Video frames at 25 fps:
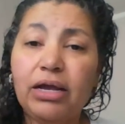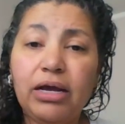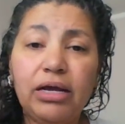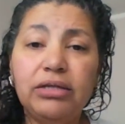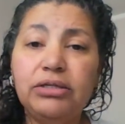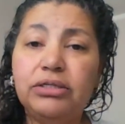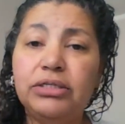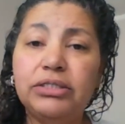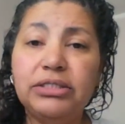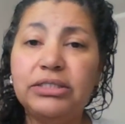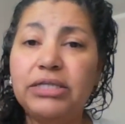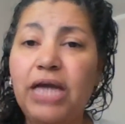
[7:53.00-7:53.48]

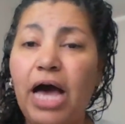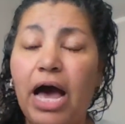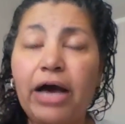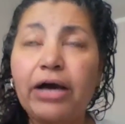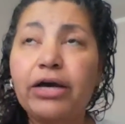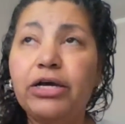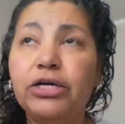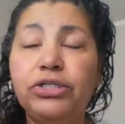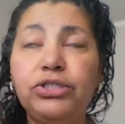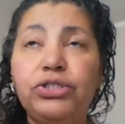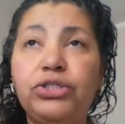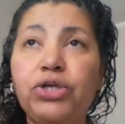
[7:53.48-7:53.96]
does not
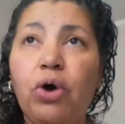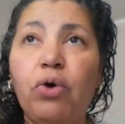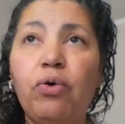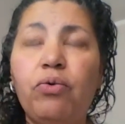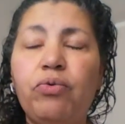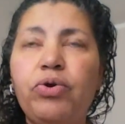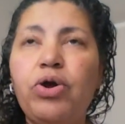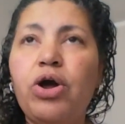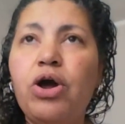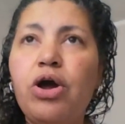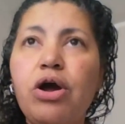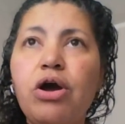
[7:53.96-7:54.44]

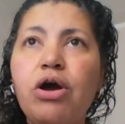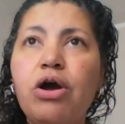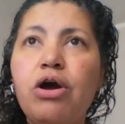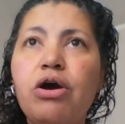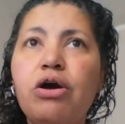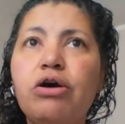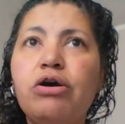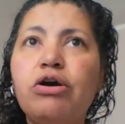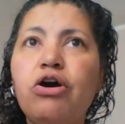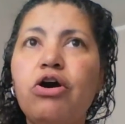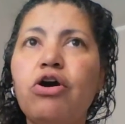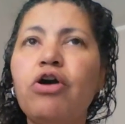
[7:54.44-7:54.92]
condone
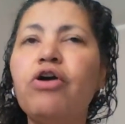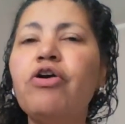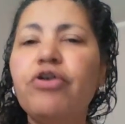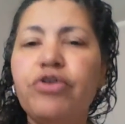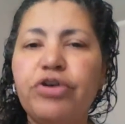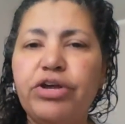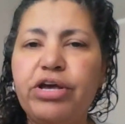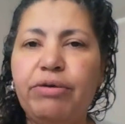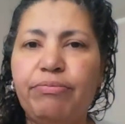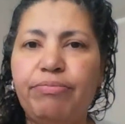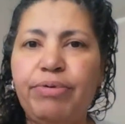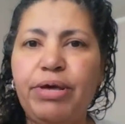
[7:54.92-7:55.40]

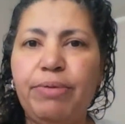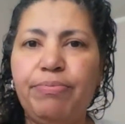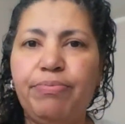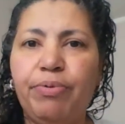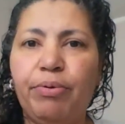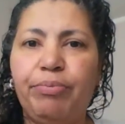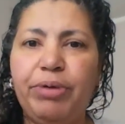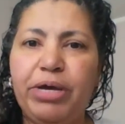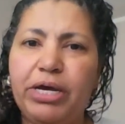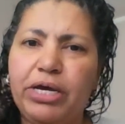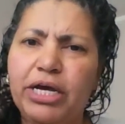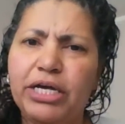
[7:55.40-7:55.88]
hurting people
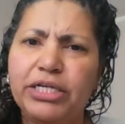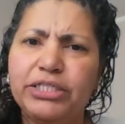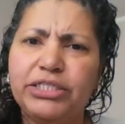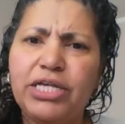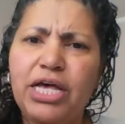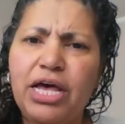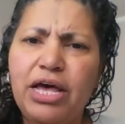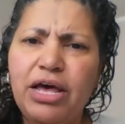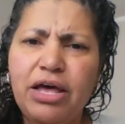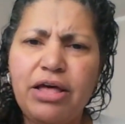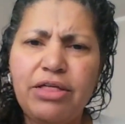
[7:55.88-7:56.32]
because